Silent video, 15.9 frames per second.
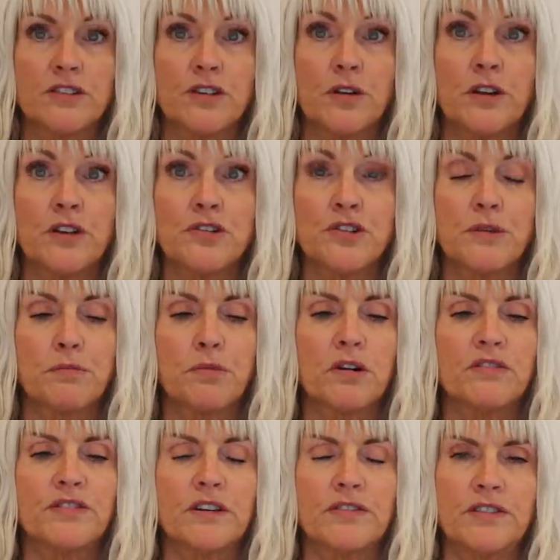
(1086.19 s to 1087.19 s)
So here's the
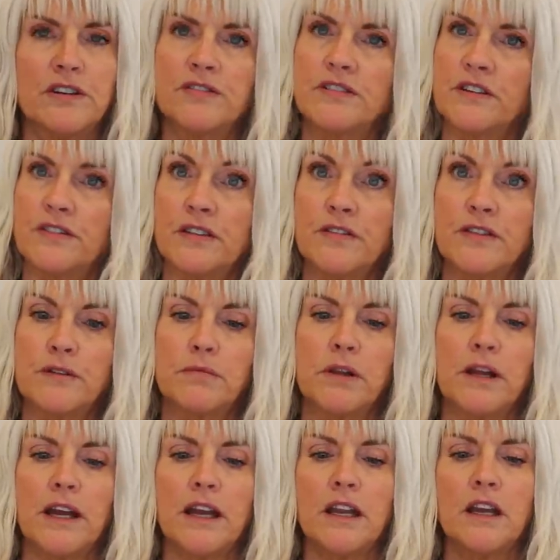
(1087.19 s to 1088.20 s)
perfect 50-50
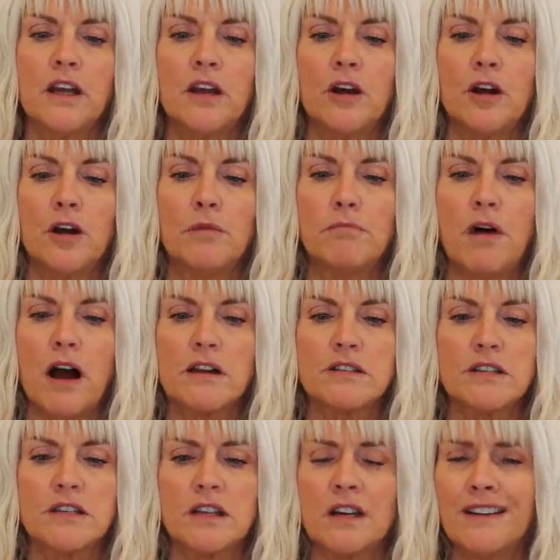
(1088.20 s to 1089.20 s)
plate,
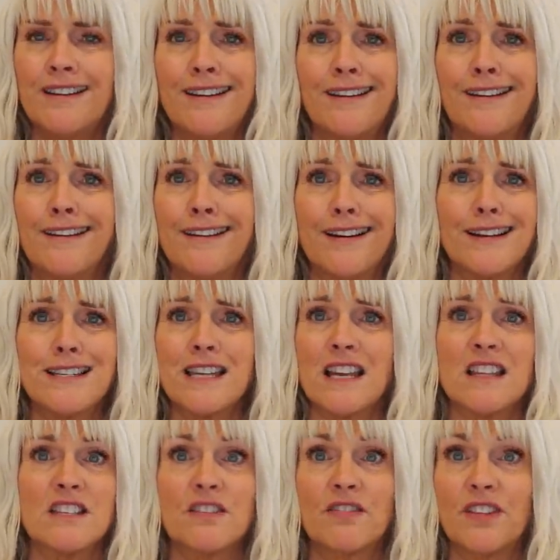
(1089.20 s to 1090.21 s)
pasta. Got
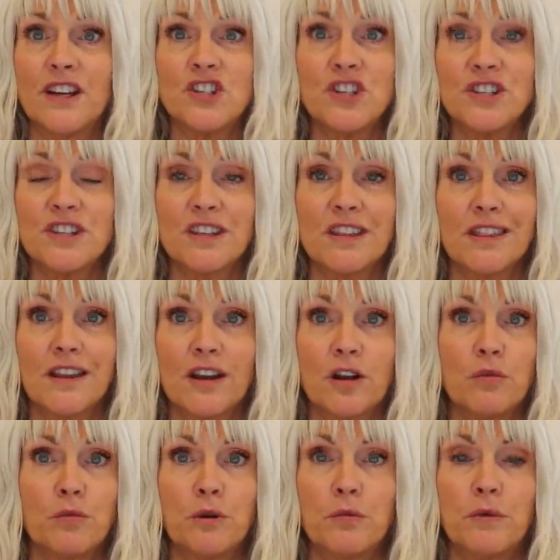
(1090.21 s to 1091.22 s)
tons of veggies in
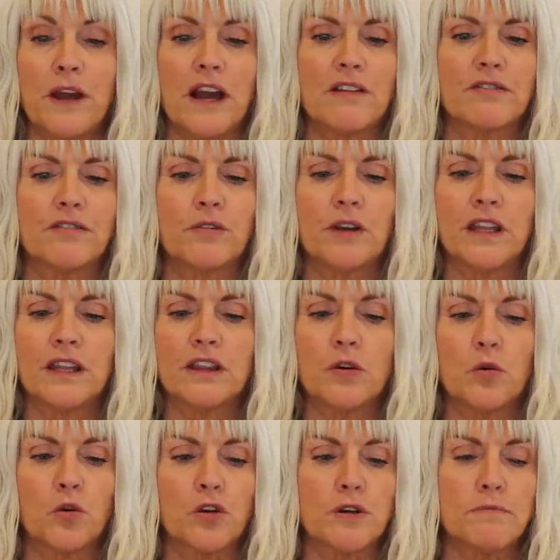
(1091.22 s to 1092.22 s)
there. What do we have? We have the
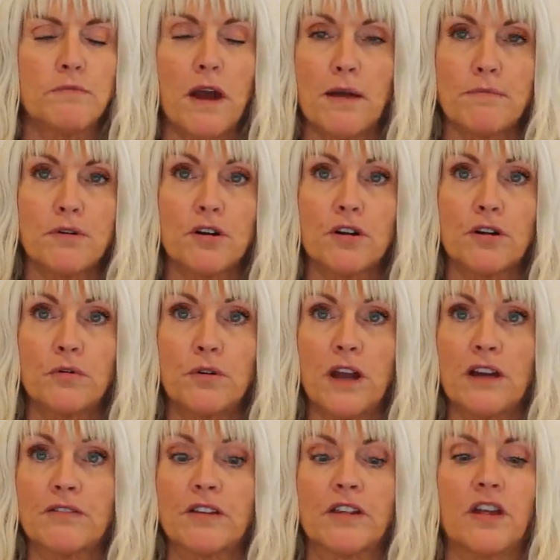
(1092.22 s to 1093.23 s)
orange pepper, we
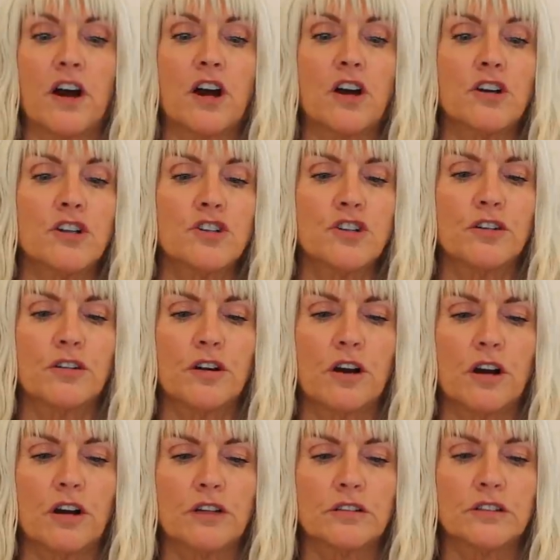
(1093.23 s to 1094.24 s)
have the artichoke
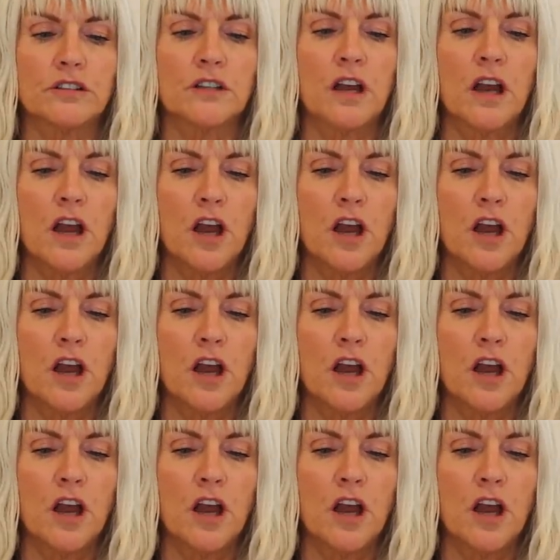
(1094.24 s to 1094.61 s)
hearts,